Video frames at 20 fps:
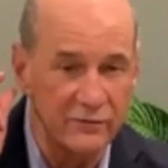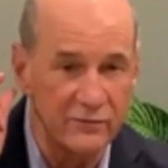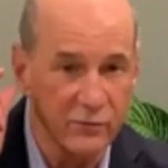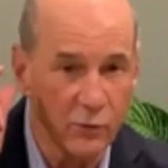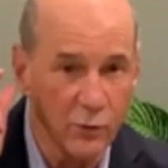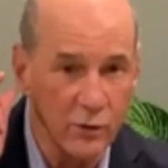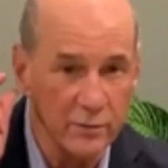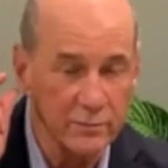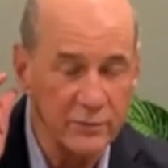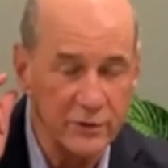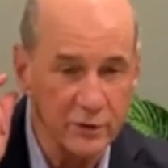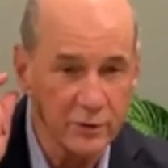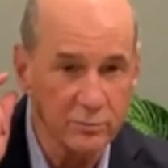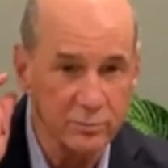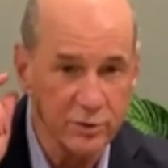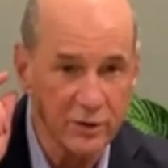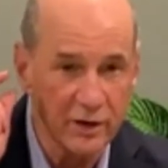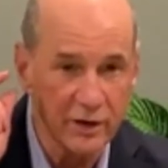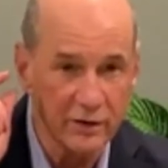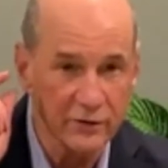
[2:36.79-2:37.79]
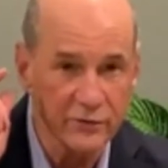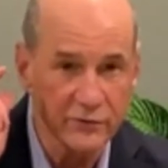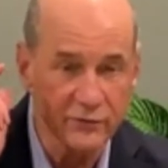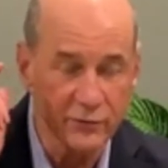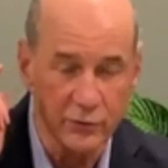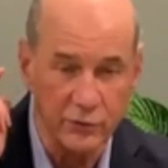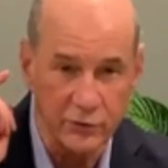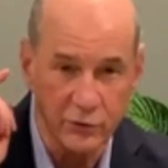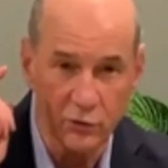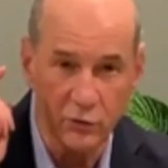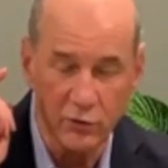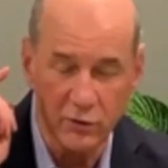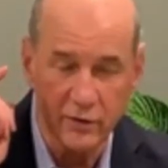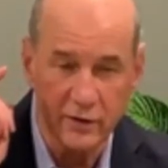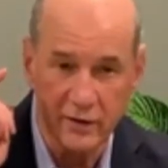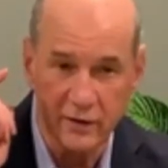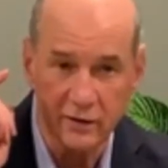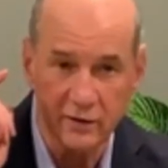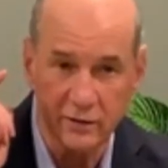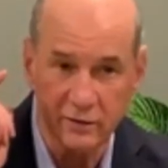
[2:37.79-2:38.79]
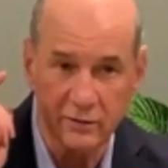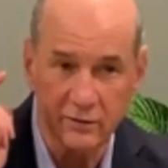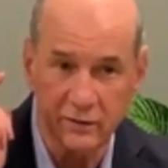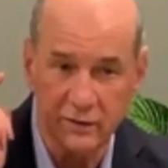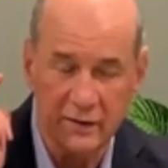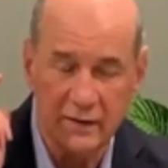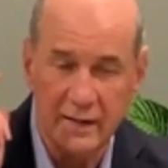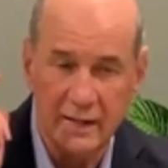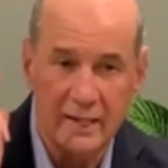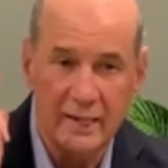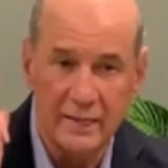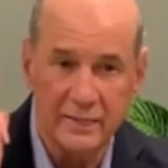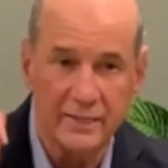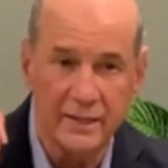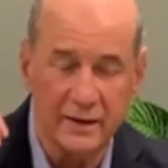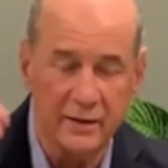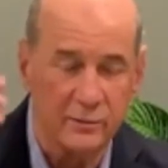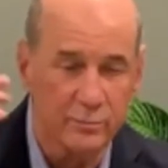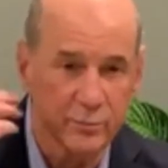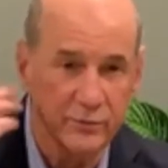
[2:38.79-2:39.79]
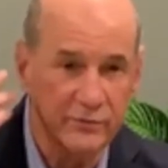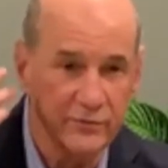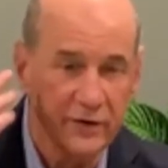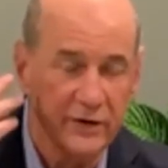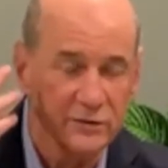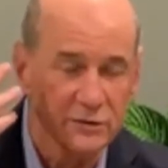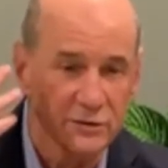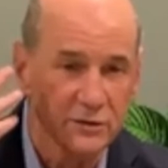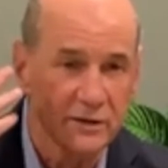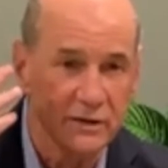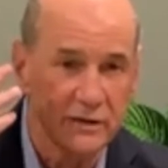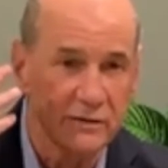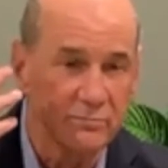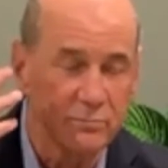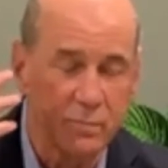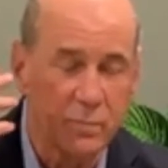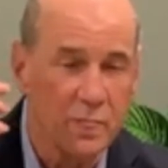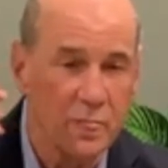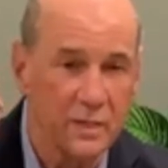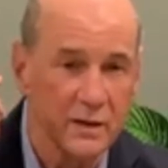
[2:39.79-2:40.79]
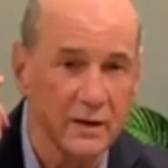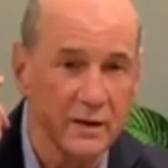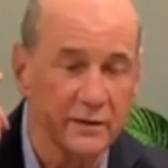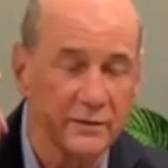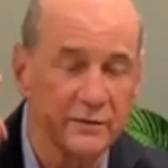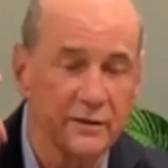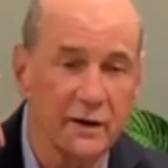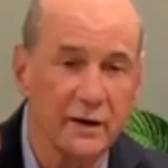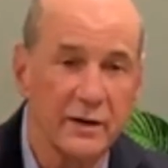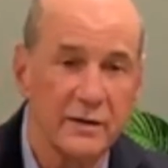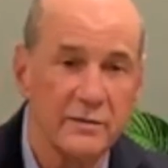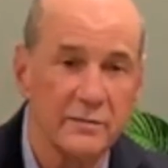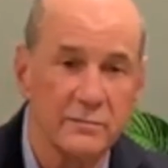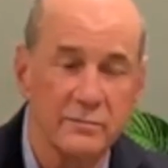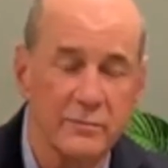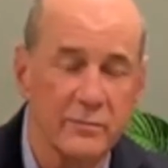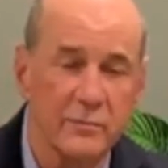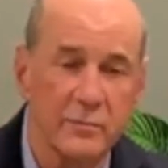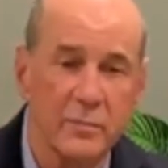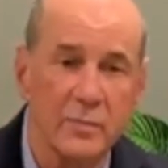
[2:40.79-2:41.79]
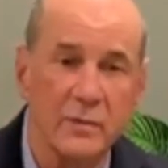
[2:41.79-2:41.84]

formed earplugs for your ear that are professionally done.